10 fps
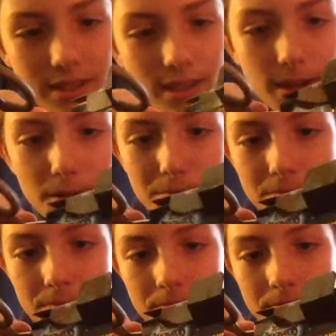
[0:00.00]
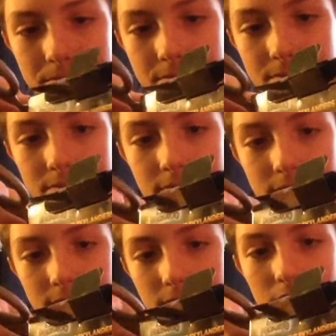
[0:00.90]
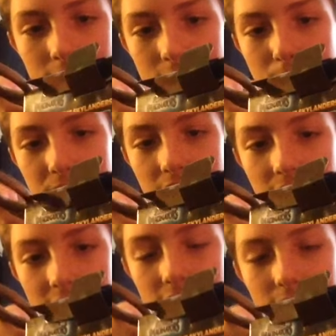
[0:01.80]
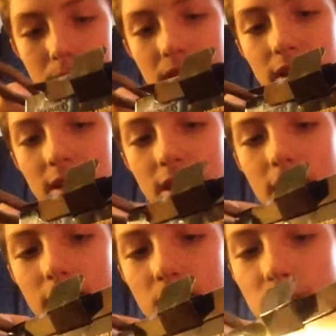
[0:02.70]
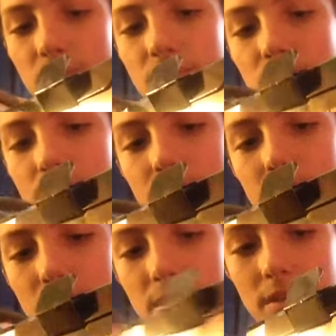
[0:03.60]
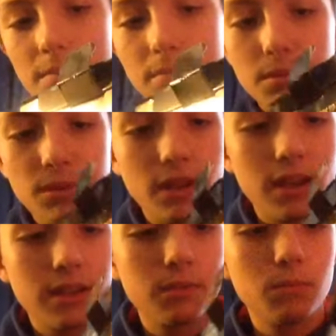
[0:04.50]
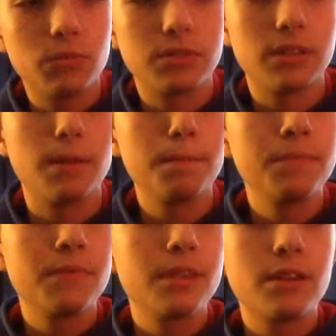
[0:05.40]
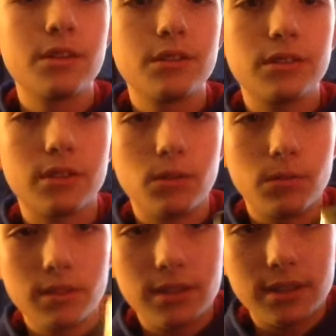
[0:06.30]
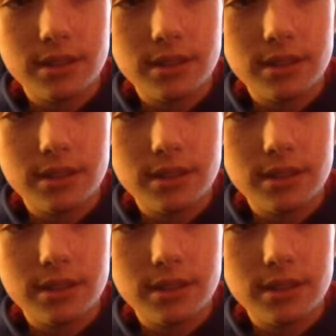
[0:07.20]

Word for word: um, depending, depending, who knows? Maybe, maybe not. We'll see. So the